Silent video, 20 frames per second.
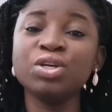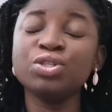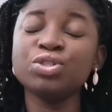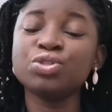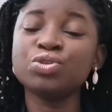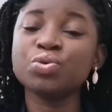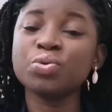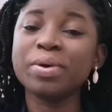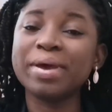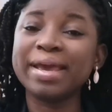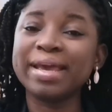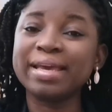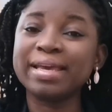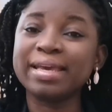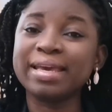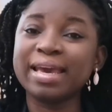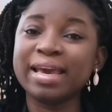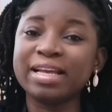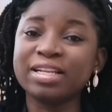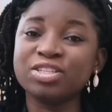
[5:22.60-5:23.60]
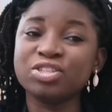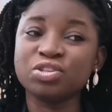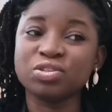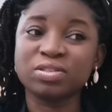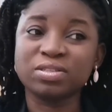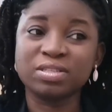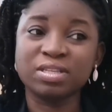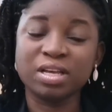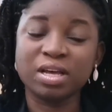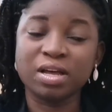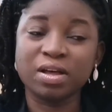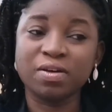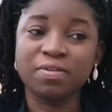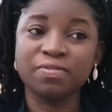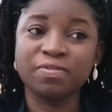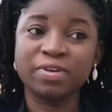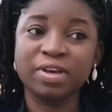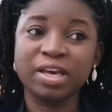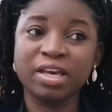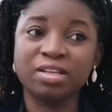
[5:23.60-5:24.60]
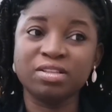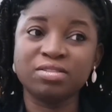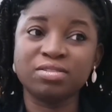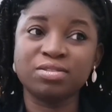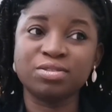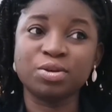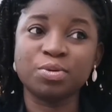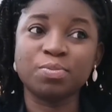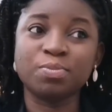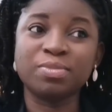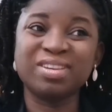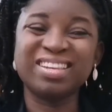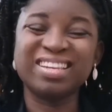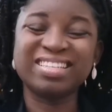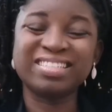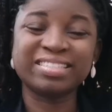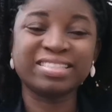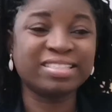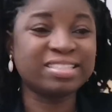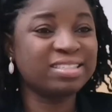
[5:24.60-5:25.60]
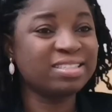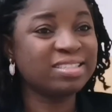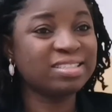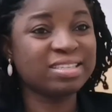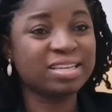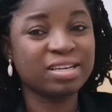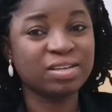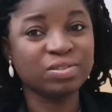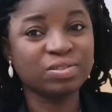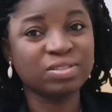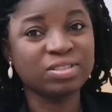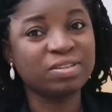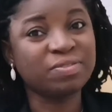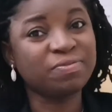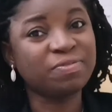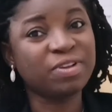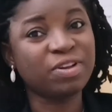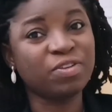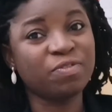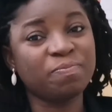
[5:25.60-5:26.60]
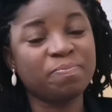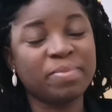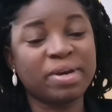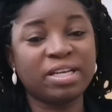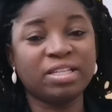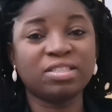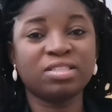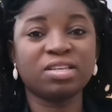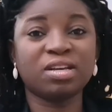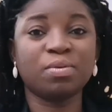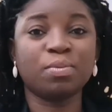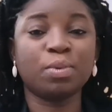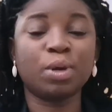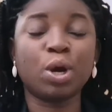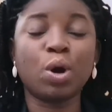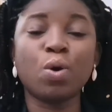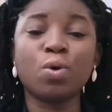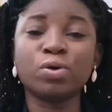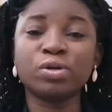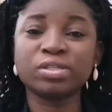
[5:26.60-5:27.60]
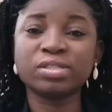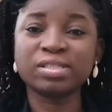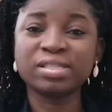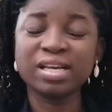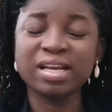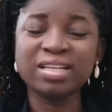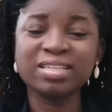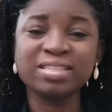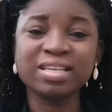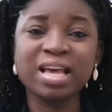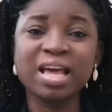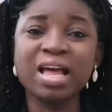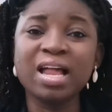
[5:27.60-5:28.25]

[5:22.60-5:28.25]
to engage yourself in some listening skills development courses,